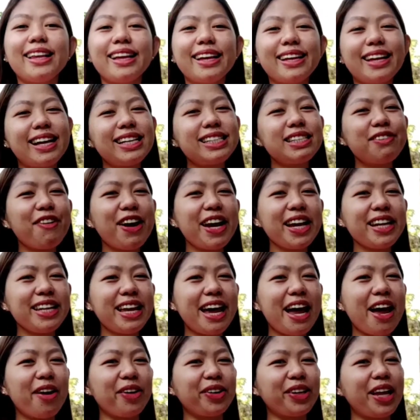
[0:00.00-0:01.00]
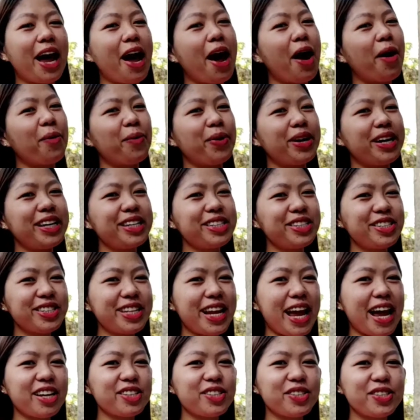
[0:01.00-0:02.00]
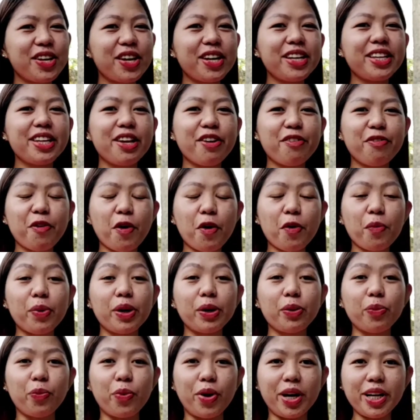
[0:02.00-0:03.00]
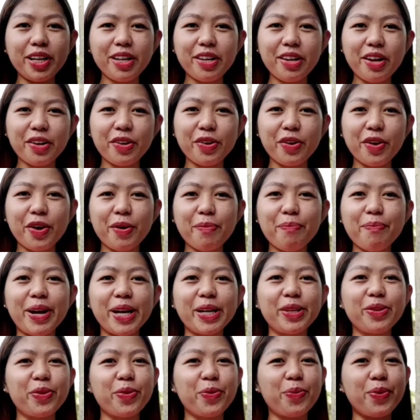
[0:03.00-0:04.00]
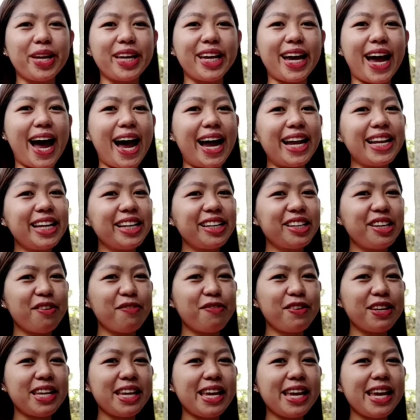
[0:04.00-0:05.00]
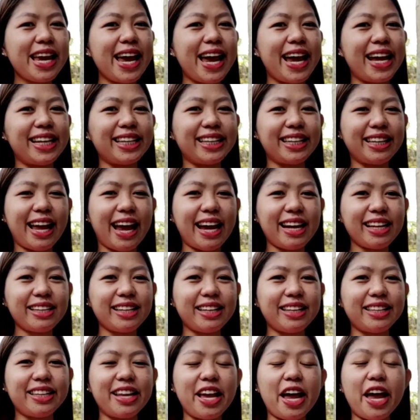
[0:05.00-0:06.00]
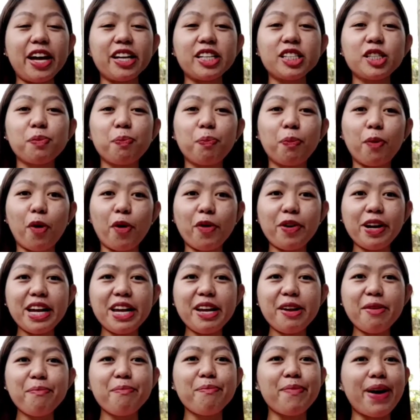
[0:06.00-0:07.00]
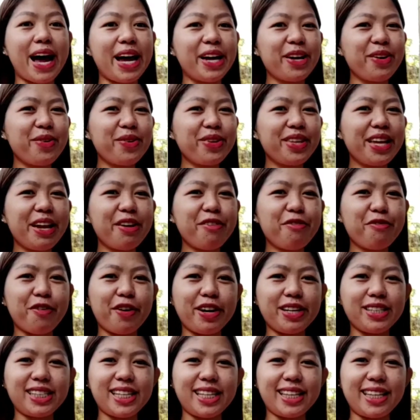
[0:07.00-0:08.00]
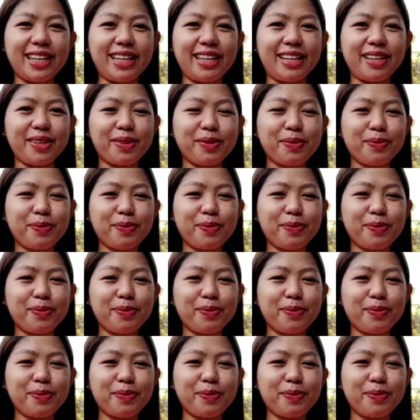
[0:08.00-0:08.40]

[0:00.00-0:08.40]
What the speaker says: Let us find out how each taxon differ with one another by doing an activity entitled Exploring Biodiversity.